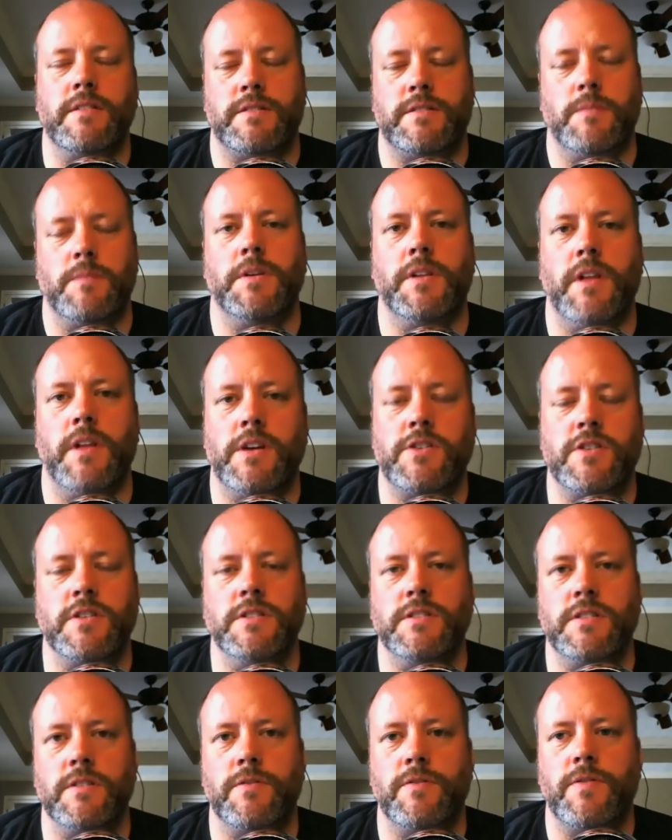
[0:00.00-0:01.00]

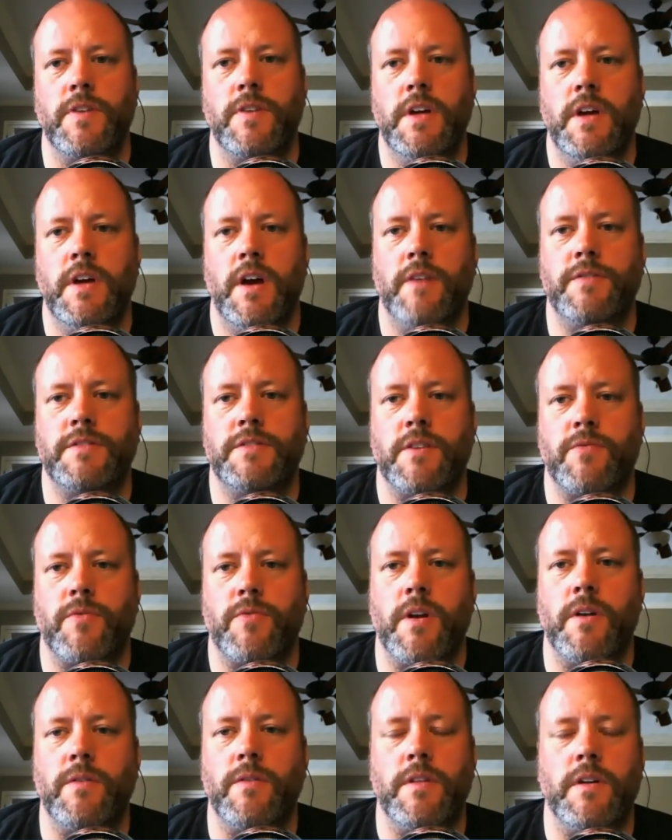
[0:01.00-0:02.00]
simulations of, of stuff
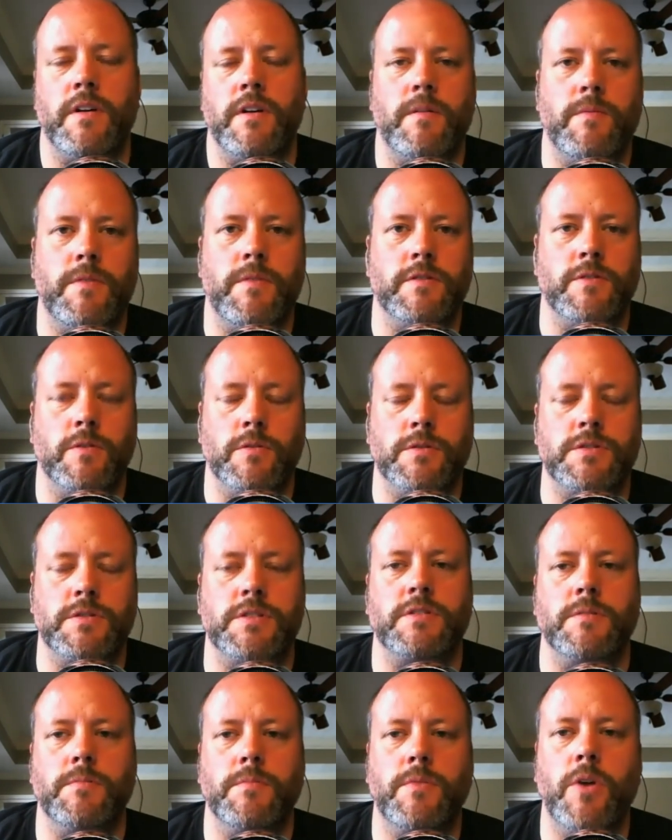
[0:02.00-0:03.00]
around the, the solar
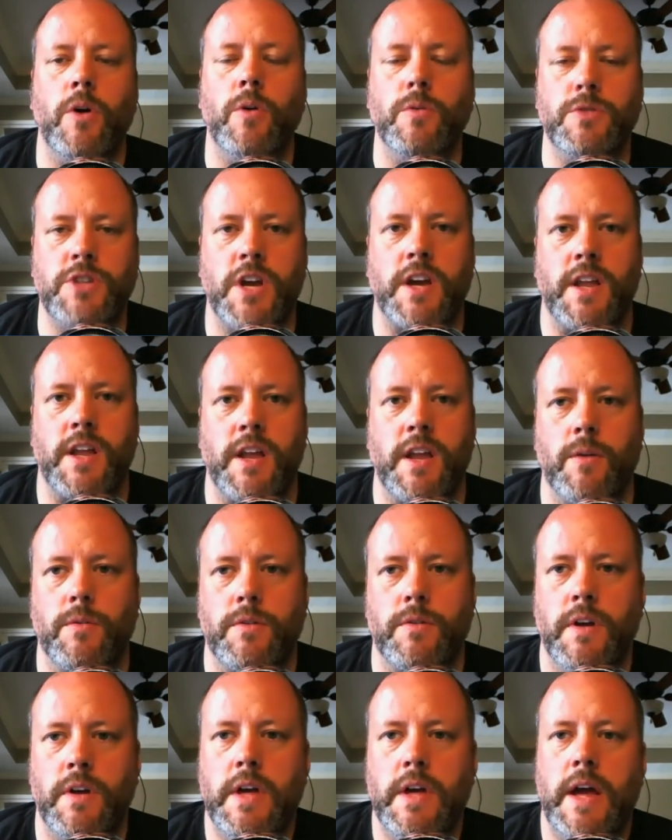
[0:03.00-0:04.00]
system. Go check it out.
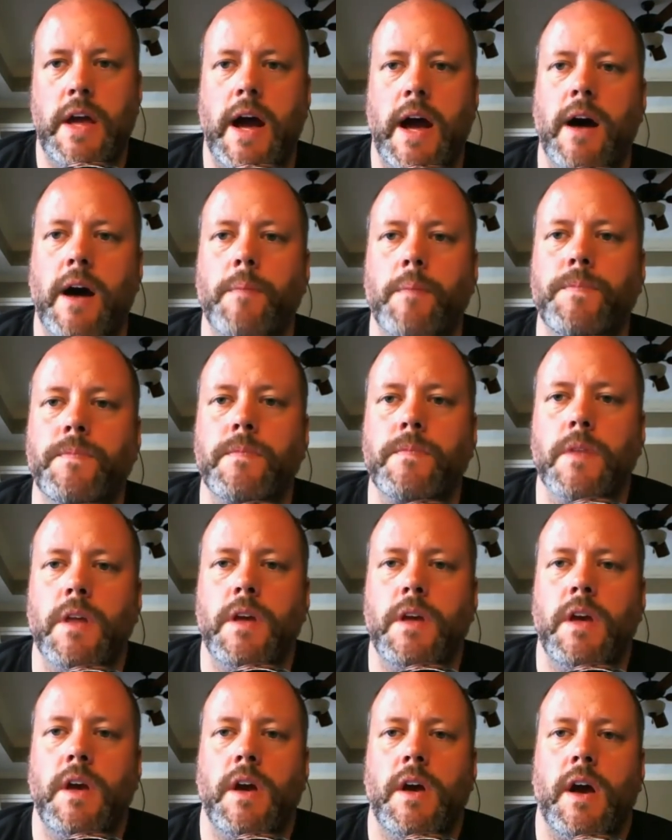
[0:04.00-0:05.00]
Um,
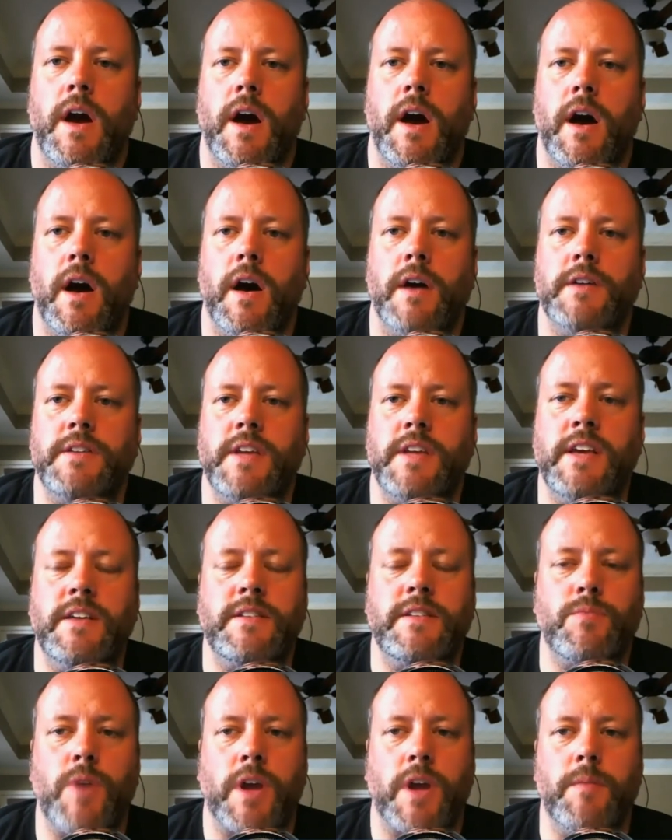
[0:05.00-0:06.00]
uh, he
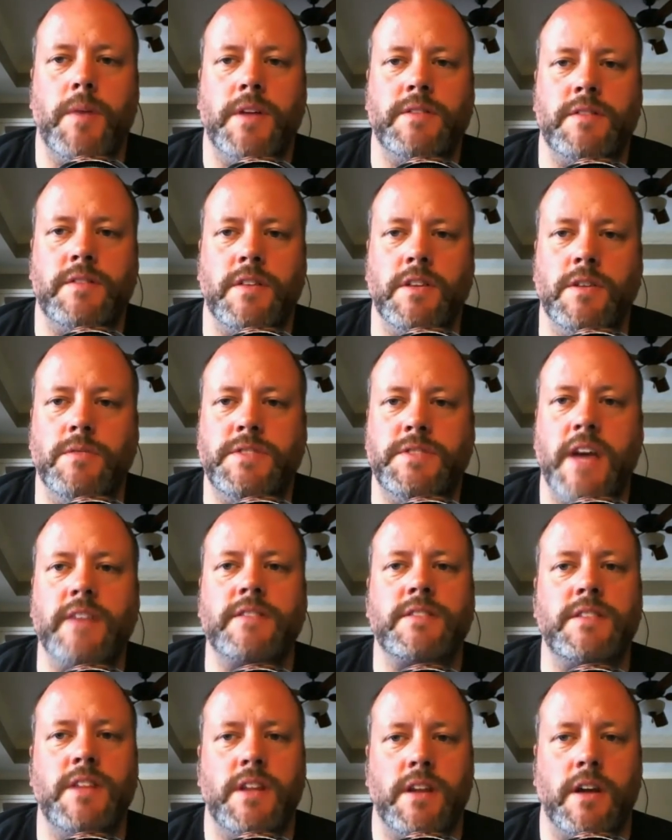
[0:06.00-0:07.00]
recommends that you
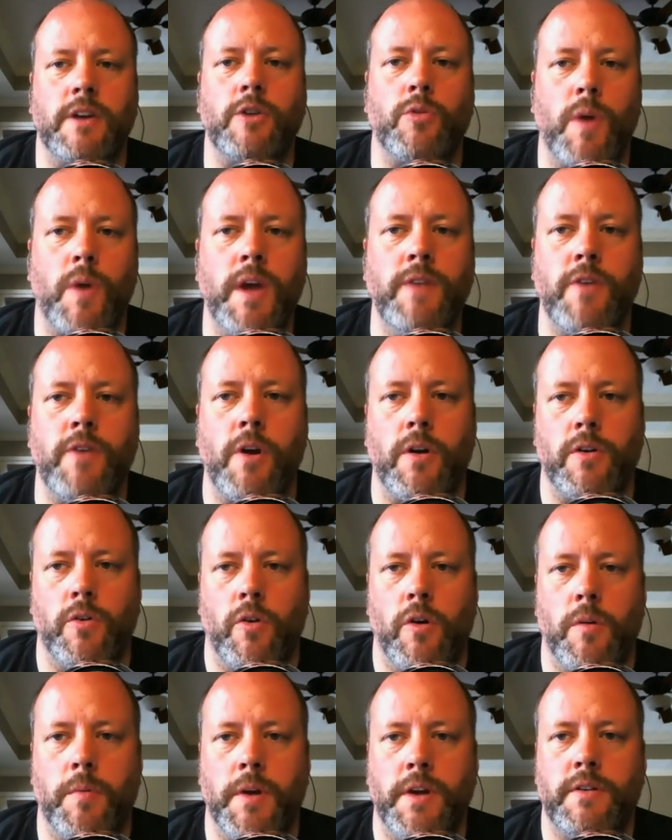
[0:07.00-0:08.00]
designate a graveyard
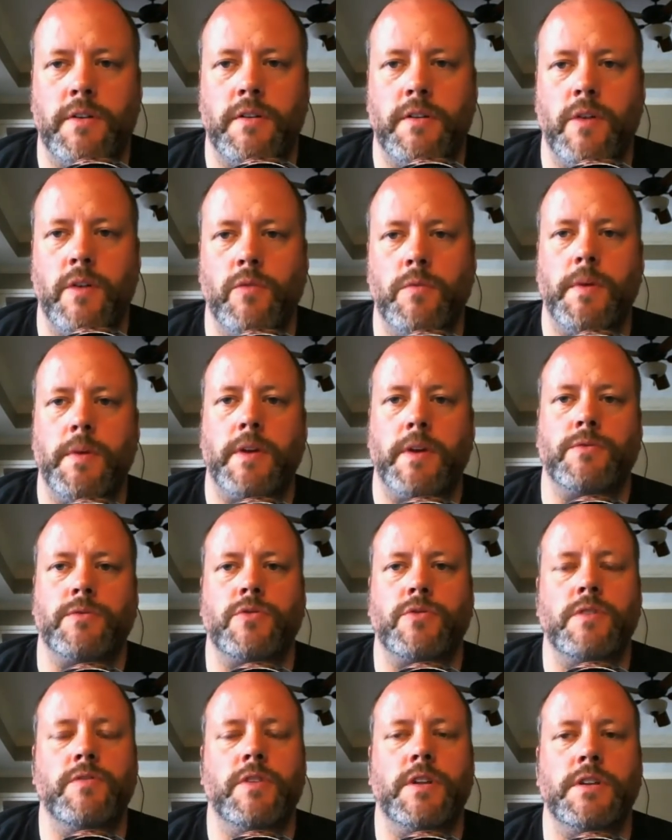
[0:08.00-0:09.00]
orbit that would make
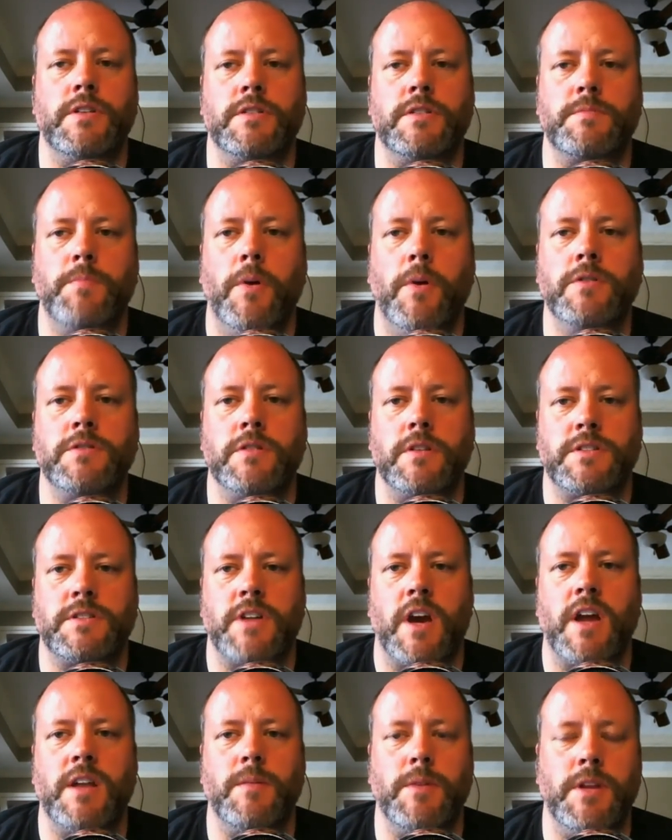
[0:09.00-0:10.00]
retrieval and disposal a
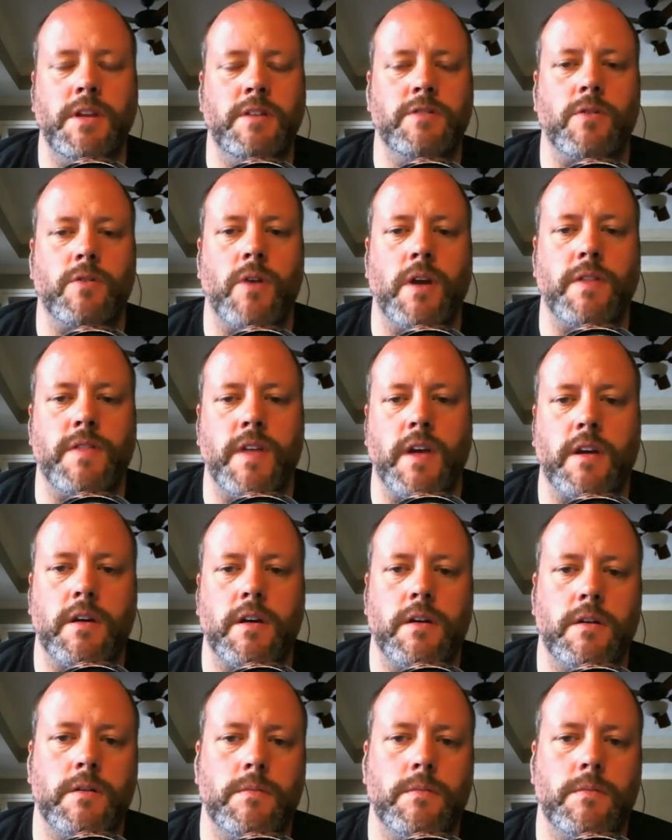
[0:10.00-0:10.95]
tiny bit easier. I think.